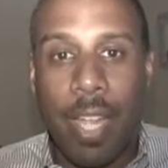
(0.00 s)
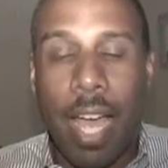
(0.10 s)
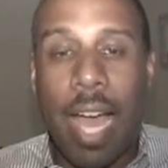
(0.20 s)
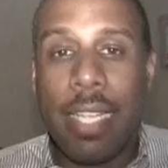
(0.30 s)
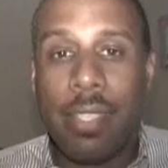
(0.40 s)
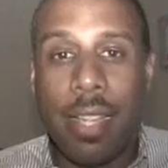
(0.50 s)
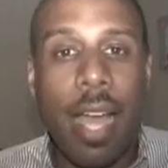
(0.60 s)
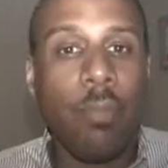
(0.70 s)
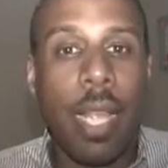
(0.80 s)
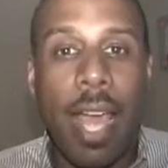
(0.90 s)
I
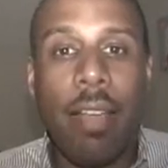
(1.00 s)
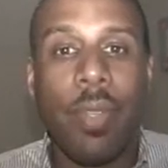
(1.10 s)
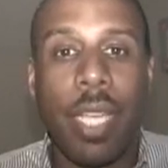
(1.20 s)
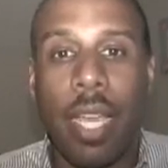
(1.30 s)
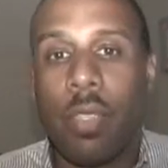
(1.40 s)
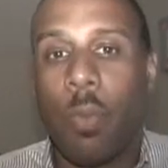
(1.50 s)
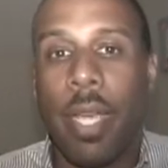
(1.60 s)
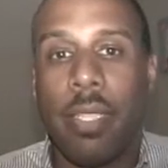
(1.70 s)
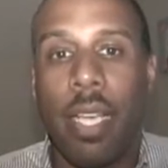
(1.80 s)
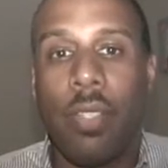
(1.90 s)
stopped having
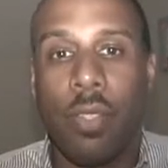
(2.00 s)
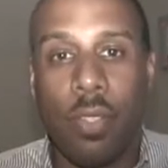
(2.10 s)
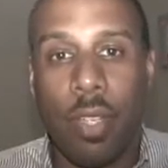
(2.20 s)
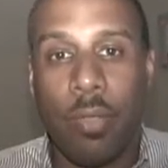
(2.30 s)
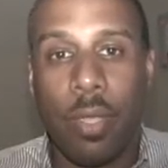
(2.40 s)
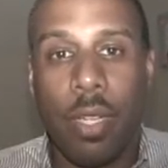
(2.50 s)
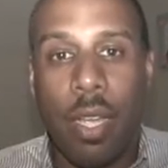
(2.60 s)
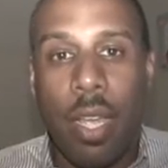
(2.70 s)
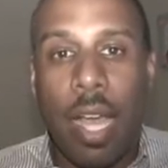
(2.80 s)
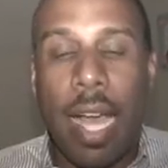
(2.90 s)
expectations of her.
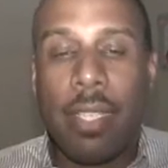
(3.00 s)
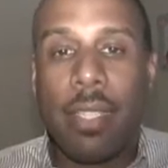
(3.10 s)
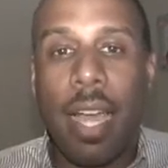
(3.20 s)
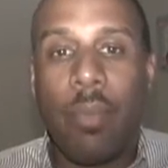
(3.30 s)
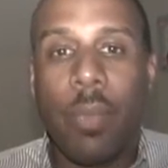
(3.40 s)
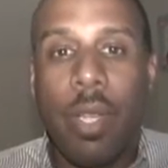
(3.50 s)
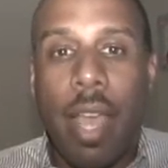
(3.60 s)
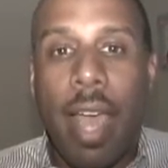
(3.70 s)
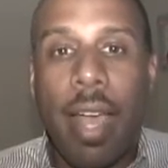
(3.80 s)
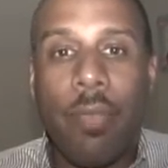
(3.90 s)
I stopped
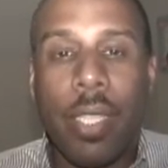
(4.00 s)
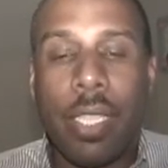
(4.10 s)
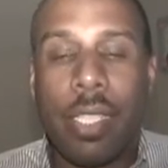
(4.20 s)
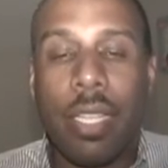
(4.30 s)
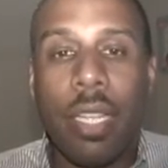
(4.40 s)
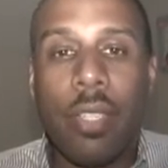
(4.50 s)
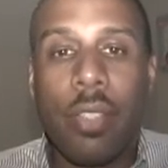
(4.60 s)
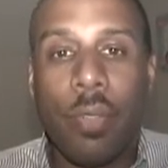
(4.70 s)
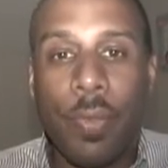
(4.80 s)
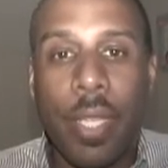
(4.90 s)
having this
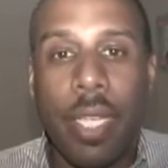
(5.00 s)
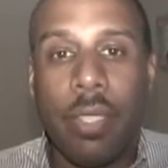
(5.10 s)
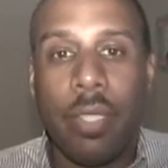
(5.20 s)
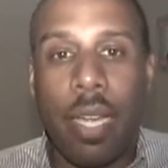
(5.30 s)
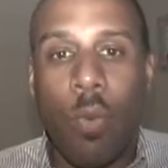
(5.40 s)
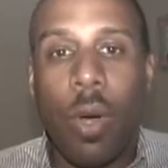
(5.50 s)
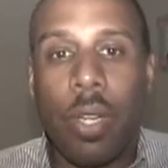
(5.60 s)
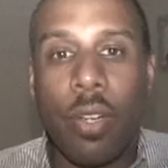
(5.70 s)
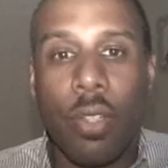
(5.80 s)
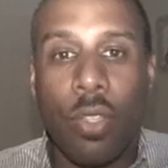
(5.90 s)
list of things that I
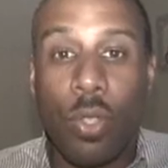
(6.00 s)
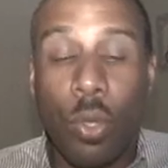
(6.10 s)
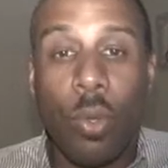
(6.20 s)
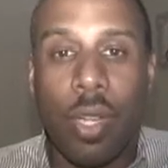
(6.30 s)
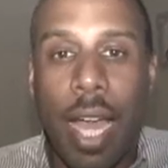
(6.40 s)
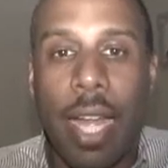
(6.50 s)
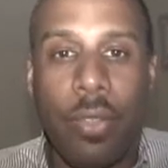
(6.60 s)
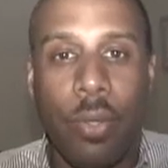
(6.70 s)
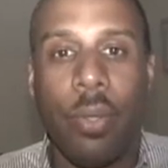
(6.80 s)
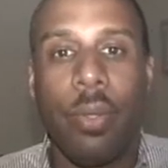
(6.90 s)
wanted her to do or not
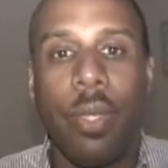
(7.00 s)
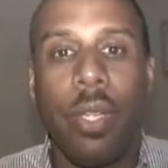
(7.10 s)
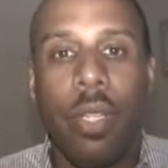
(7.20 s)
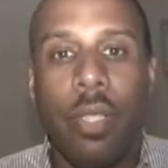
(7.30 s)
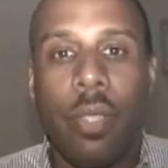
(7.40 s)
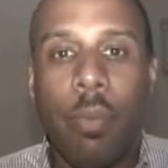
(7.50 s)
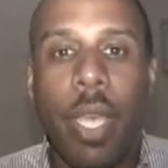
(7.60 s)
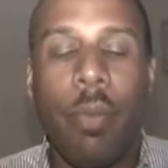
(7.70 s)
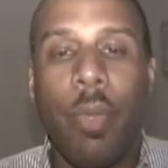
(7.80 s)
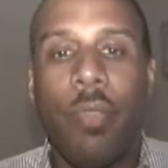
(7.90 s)
do to
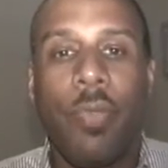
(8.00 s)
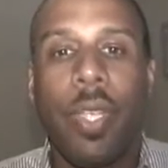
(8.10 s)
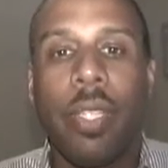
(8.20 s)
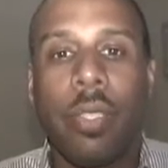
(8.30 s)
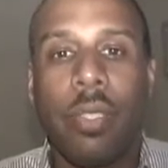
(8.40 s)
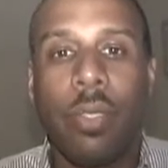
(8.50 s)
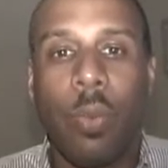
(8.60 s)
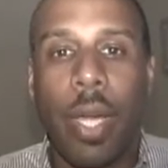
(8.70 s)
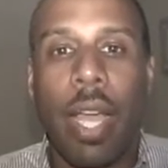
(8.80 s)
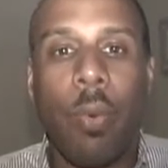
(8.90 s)
make me feel the
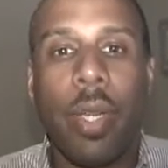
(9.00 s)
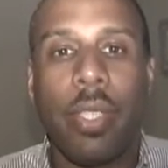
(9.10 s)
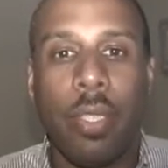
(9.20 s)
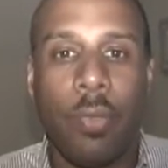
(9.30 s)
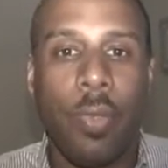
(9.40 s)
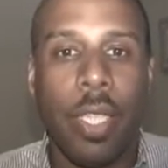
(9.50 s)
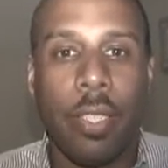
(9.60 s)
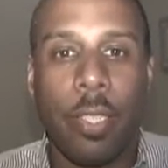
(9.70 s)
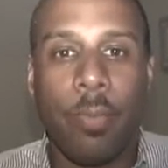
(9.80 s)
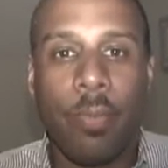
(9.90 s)
way I wanted to
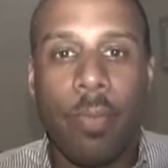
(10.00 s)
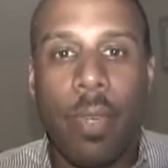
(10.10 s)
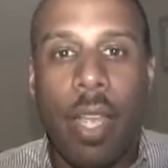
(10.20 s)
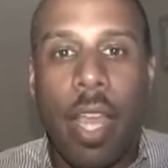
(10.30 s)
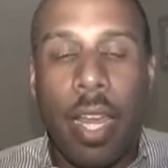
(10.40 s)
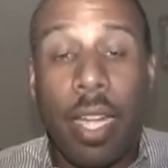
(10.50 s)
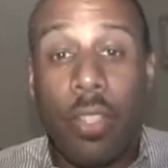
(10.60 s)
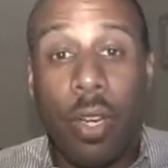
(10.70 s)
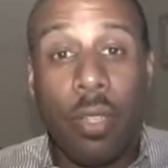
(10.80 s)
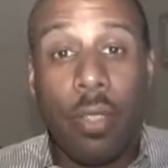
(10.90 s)
feel. And I
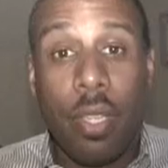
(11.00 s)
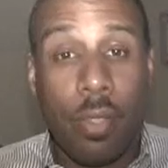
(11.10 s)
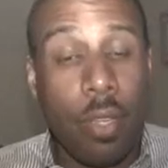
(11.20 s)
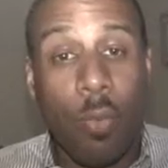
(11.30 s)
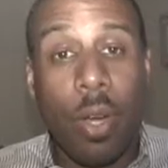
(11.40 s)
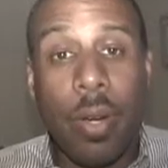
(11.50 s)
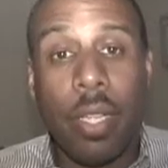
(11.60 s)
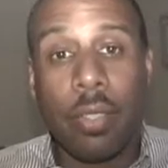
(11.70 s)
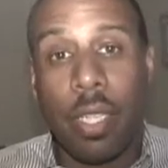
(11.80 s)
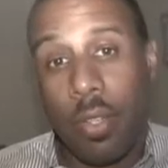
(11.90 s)
turned somewhere
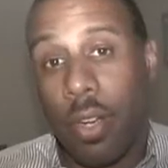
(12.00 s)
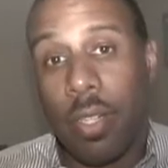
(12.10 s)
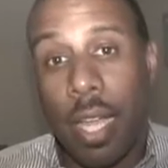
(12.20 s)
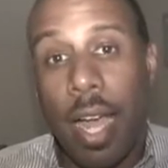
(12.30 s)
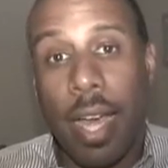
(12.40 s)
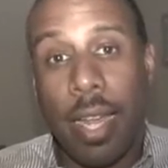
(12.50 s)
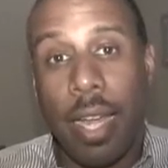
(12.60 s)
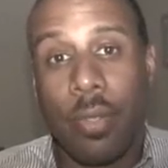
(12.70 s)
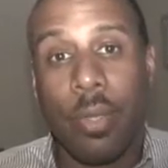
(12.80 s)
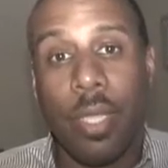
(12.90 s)
else. I turned to God,
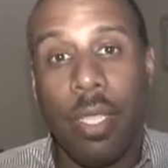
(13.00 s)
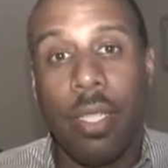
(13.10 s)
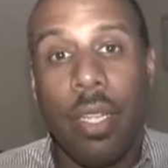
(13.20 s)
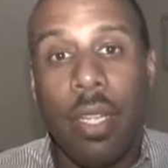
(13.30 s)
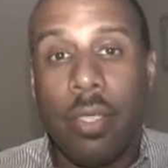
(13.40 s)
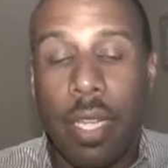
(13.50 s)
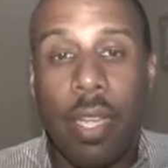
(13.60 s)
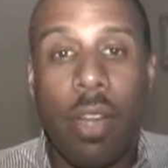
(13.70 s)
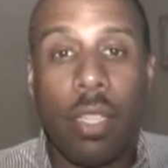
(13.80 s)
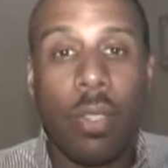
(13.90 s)
actually, to
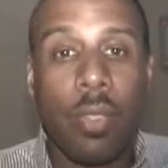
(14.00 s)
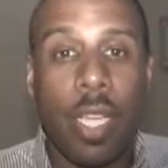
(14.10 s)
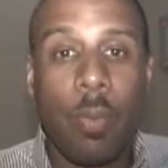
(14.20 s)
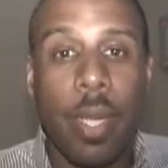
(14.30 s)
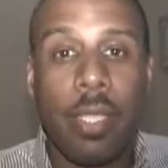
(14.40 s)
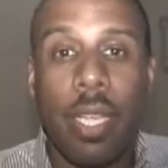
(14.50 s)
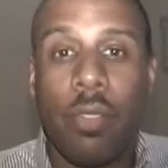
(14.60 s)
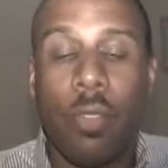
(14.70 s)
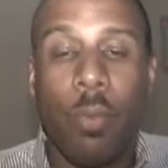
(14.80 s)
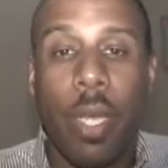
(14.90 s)
get all those
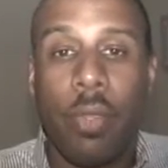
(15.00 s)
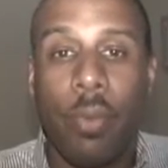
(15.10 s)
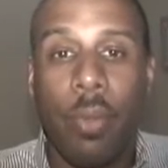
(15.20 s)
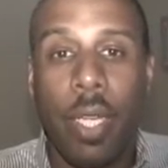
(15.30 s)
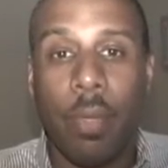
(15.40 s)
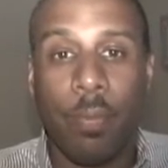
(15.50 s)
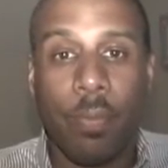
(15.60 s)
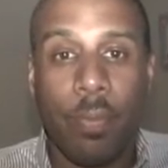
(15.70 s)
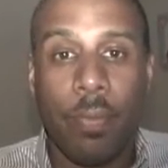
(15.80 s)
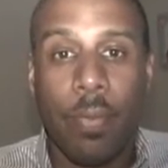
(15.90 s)
expectations met through Him.
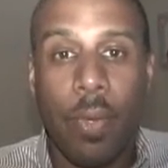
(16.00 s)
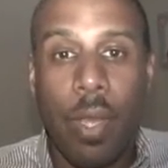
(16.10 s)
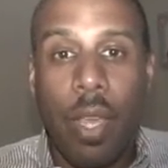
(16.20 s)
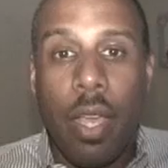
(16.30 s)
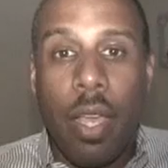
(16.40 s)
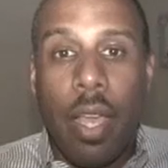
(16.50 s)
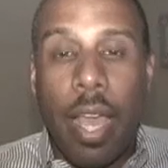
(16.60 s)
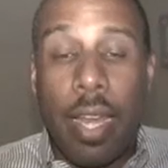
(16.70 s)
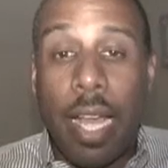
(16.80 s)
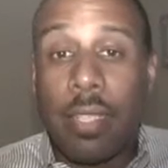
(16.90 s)

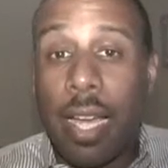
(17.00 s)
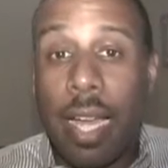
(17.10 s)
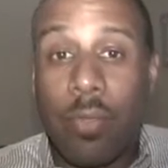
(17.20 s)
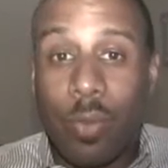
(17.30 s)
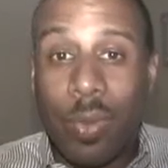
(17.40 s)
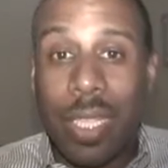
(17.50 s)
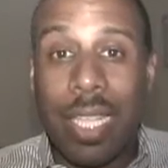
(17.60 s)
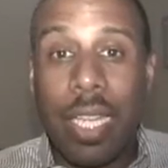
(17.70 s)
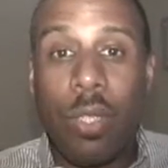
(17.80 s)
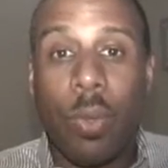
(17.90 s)
And as I
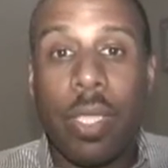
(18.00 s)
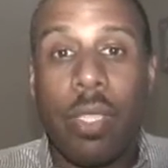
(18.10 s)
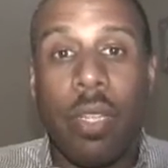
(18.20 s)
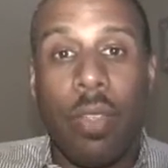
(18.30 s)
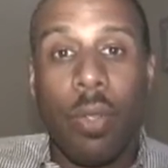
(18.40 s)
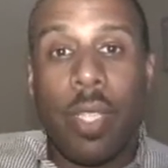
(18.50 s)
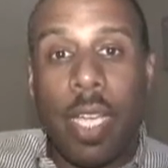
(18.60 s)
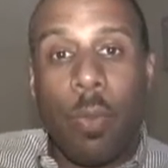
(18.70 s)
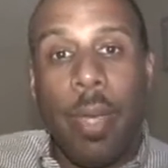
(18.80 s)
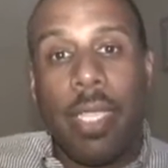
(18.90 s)
relinquished those
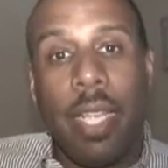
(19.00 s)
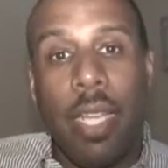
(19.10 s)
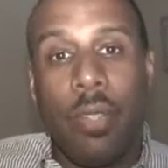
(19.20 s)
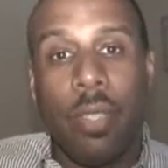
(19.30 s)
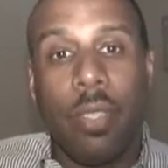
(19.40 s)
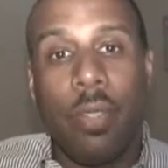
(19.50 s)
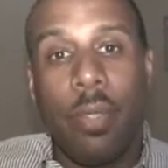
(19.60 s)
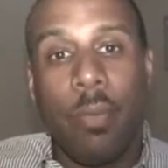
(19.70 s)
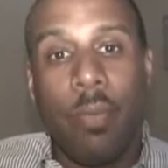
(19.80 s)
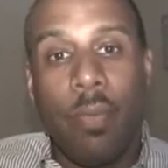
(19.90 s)

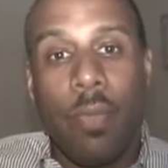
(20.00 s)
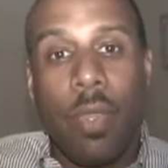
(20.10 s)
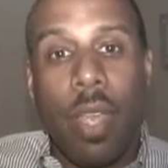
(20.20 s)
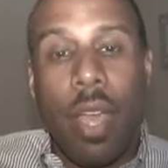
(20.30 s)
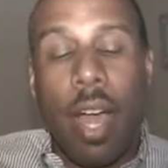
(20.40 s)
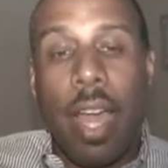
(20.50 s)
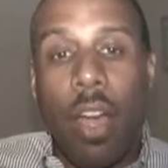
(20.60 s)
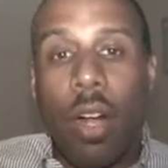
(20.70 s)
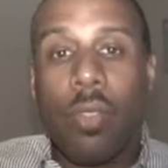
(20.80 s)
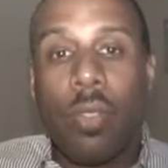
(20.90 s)
expectations, I
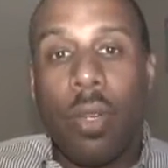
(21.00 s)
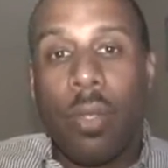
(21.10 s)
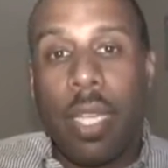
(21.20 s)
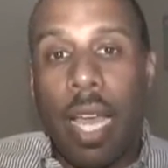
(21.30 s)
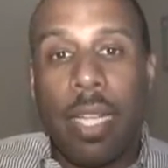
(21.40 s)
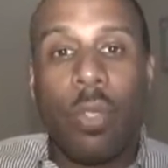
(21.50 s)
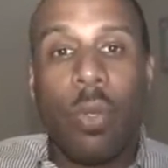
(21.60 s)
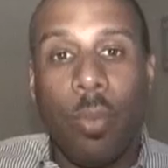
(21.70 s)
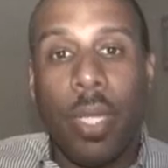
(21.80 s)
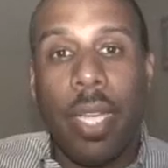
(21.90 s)
also got
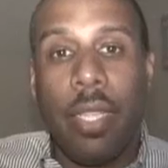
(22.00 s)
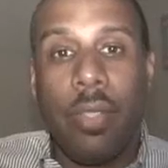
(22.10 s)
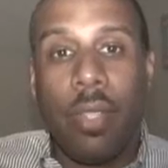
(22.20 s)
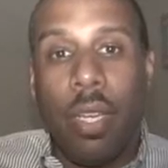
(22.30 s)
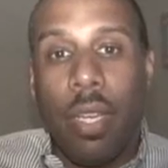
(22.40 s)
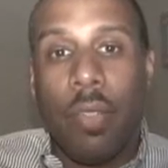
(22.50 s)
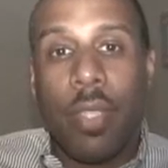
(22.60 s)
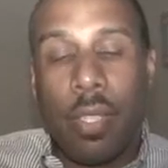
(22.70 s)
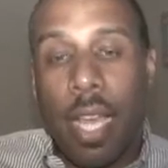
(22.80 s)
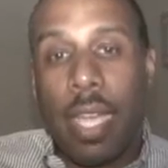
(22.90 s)
place of
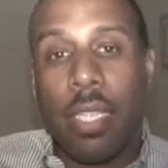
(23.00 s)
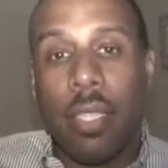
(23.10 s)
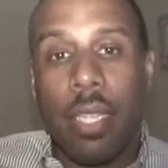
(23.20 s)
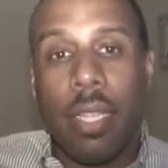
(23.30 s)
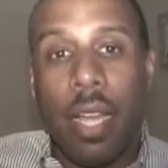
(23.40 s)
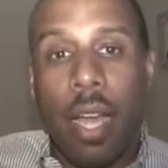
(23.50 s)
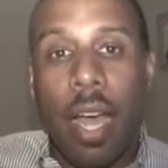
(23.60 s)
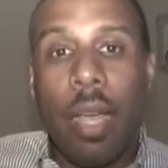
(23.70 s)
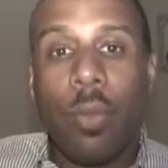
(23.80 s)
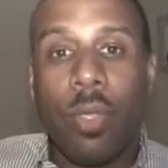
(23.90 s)
deciding that
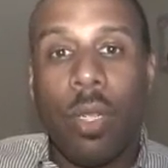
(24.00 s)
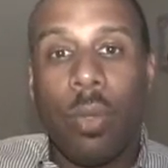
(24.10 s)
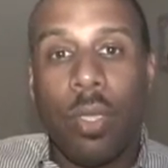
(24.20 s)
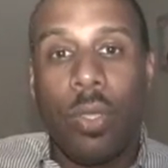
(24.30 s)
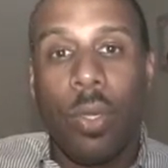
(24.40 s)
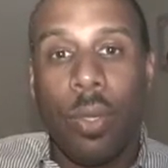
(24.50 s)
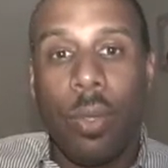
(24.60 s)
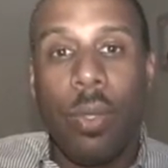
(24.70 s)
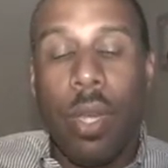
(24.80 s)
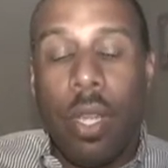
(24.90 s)
I was going
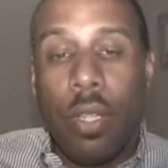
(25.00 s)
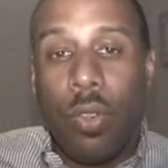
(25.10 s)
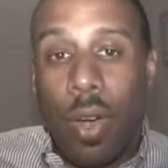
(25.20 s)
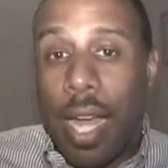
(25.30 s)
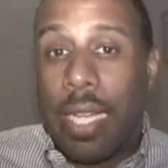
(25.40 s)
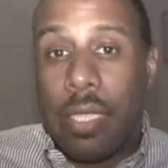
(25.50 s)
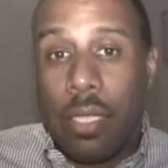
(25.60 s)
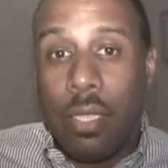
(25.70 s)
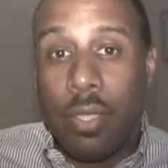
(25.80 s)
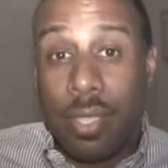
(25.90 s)
to try
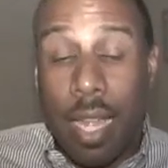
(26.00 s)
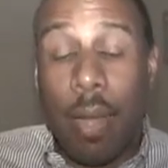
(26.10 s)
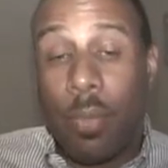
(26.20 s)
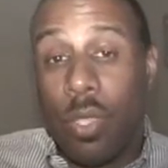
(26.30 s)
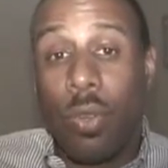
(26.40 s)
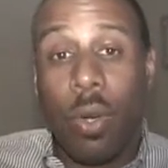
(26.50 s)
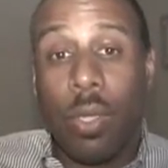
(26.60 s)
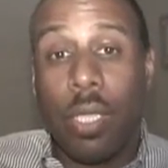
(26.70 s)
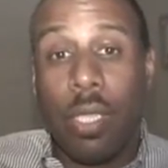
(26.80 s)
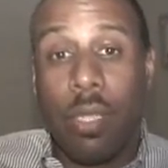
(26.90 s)
to stop
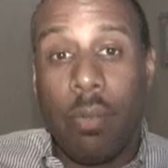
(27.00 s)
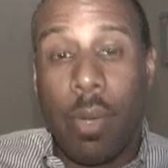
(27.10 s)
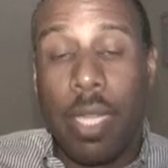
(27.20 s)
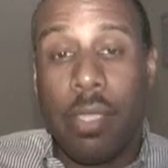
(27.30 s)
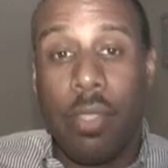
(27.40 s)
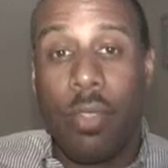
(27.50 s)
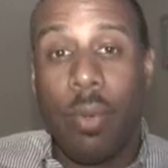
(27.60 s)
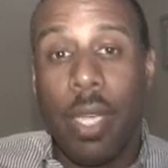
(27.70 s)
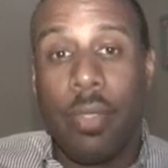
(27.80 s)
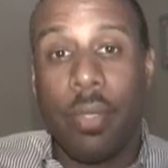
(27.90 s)
controlling my
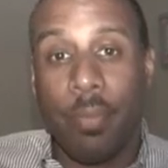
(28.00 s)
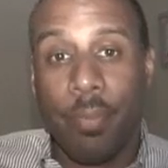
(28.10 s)
situation.